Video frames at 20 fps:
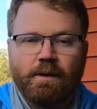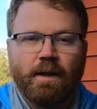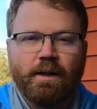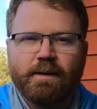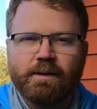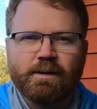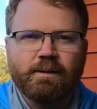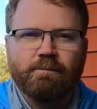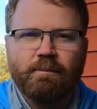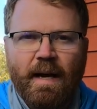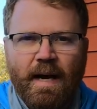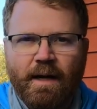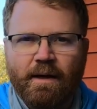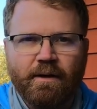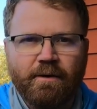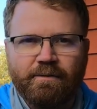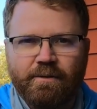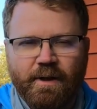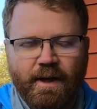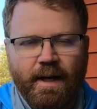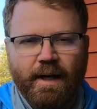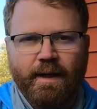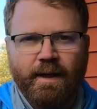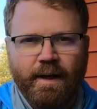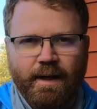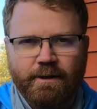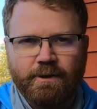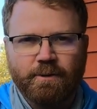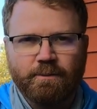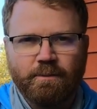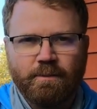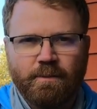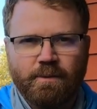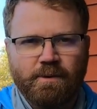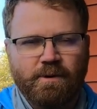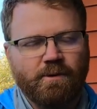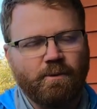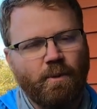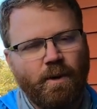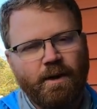It doesn't matter if you can't catch them,
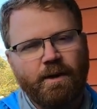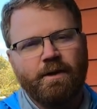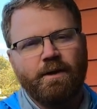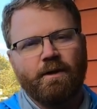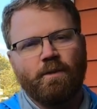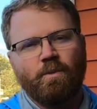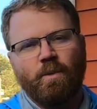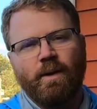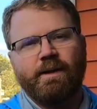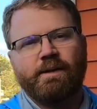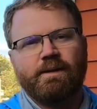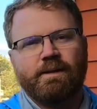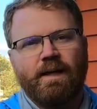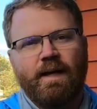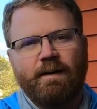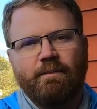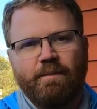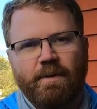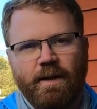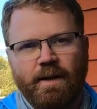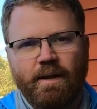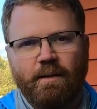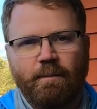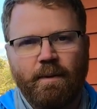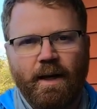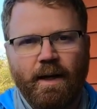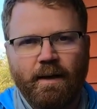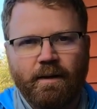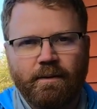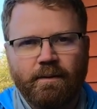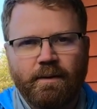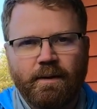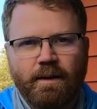so why are you going to waste time thinking about it?